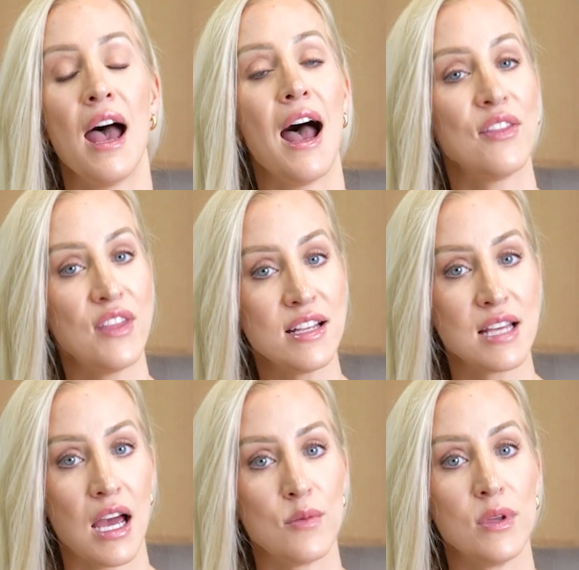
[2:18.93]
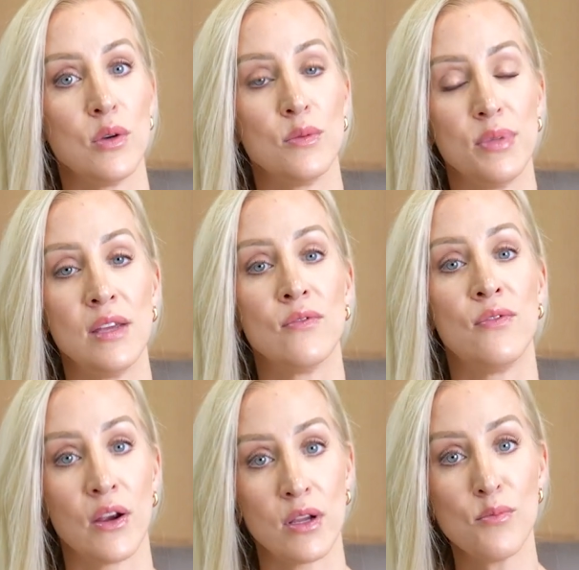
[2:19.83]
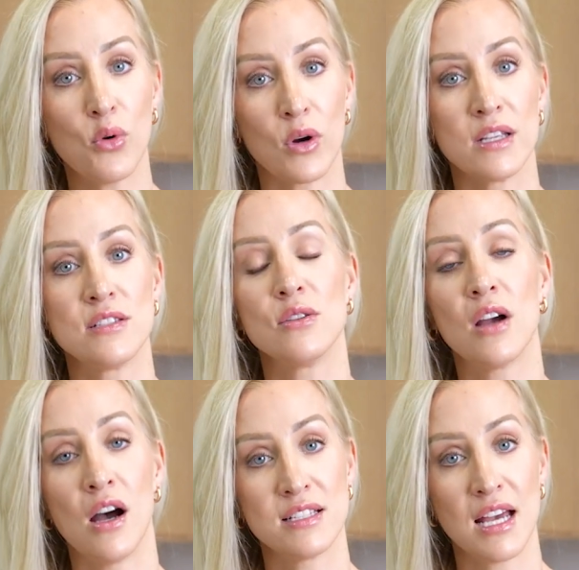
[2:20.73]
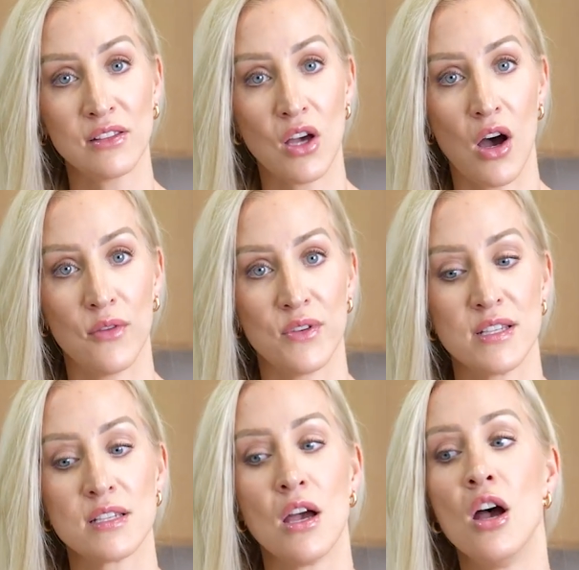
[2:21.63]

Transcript: at that time, it would be very important to contact the office